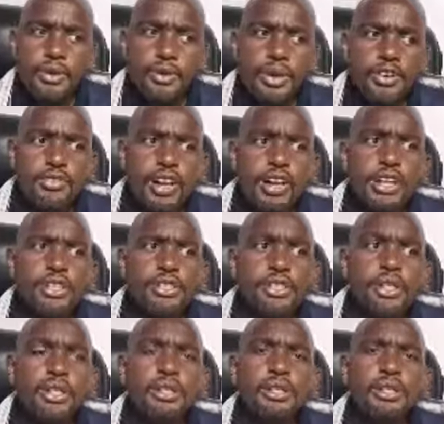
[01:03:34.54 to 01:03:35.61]

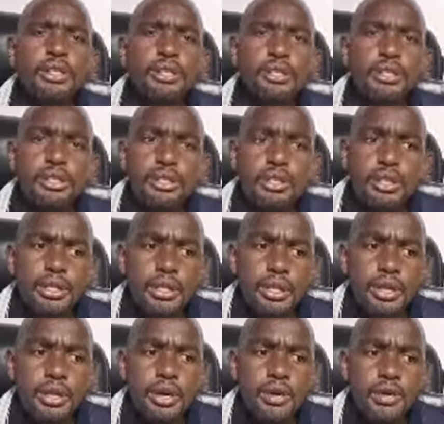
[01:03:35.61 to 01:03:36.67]

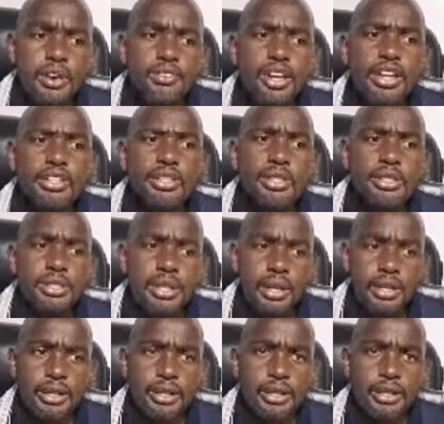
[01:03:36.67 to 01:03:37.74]
Revelation, Revelation
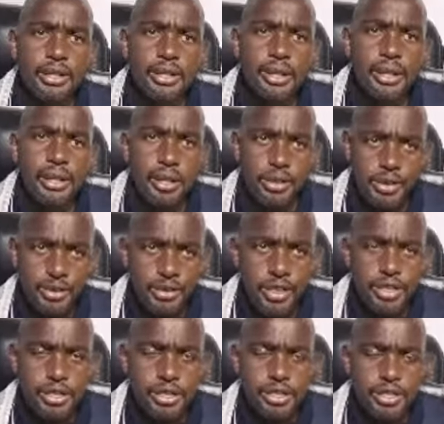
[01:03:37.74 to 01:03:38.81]
10,
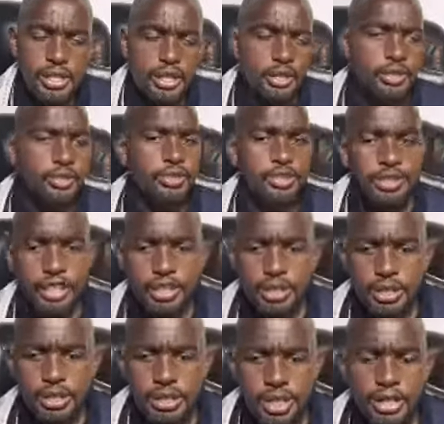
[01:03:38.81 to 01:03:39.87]
Revelation 10,
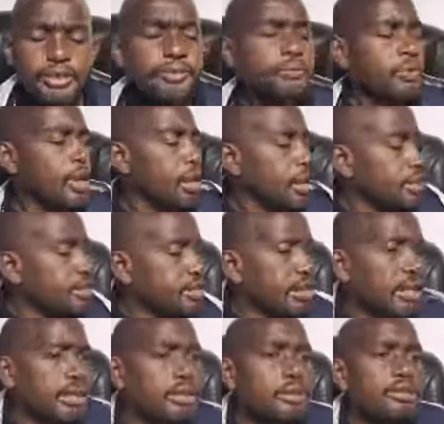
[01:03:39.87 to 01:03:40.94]
Revelation 10. It
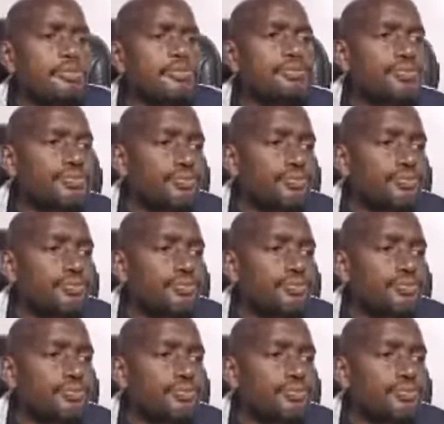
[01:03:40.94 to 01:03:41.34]
says,